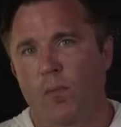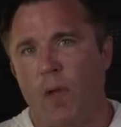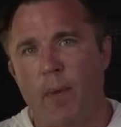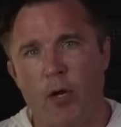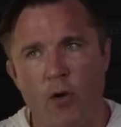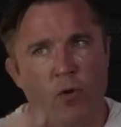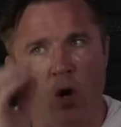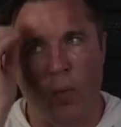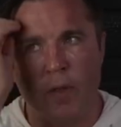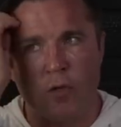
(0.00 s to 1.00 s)
I mean, you
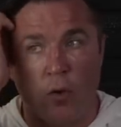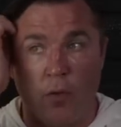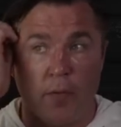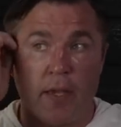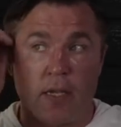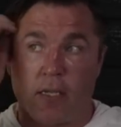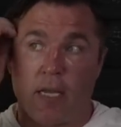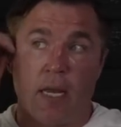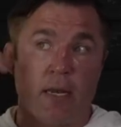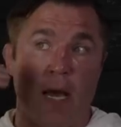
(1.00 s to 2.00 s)
know when this whole thing is
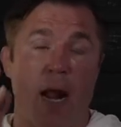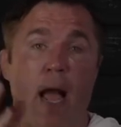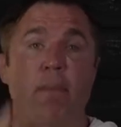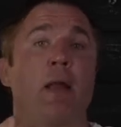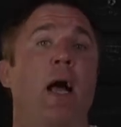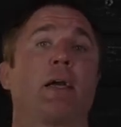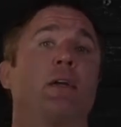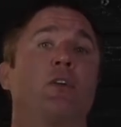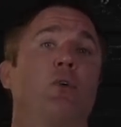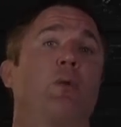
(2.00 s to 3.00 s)
said and done, I'm not
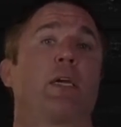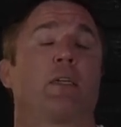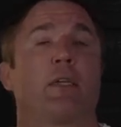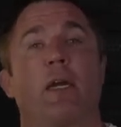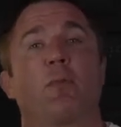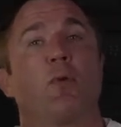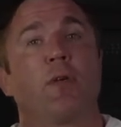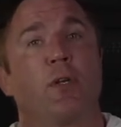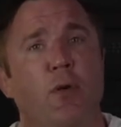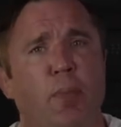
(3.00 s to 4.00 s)
going to do what I said I'm going to do.